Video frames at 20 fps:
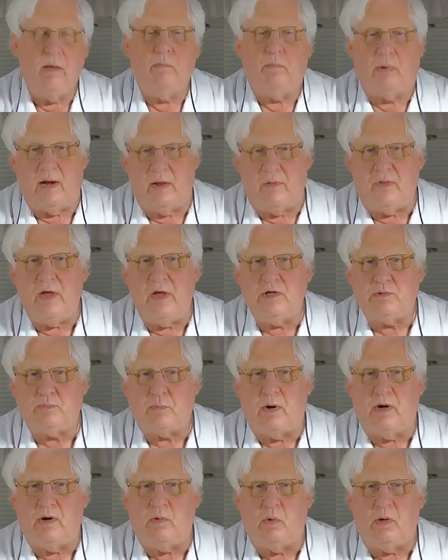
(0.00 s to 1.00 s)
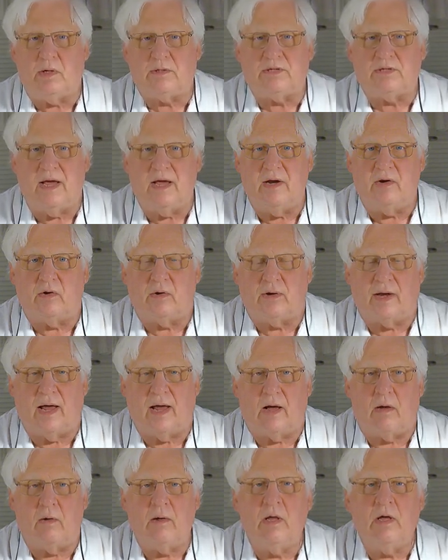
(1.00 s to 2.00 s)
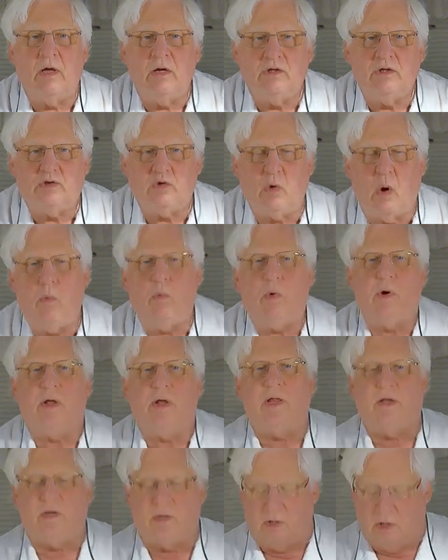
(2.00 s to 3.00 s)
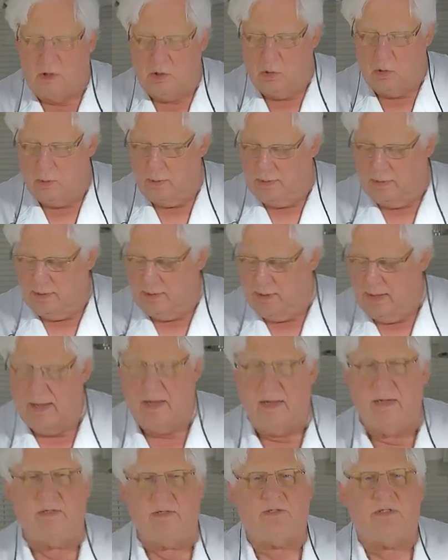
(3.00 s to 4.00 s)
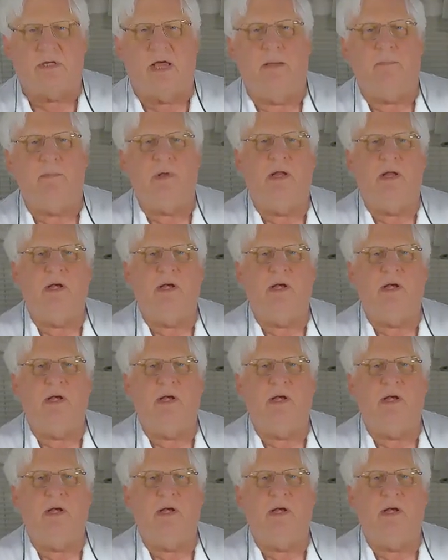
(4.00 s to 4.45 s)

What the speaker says: But I think it's pretty well tender now. So what we're going to do is I'm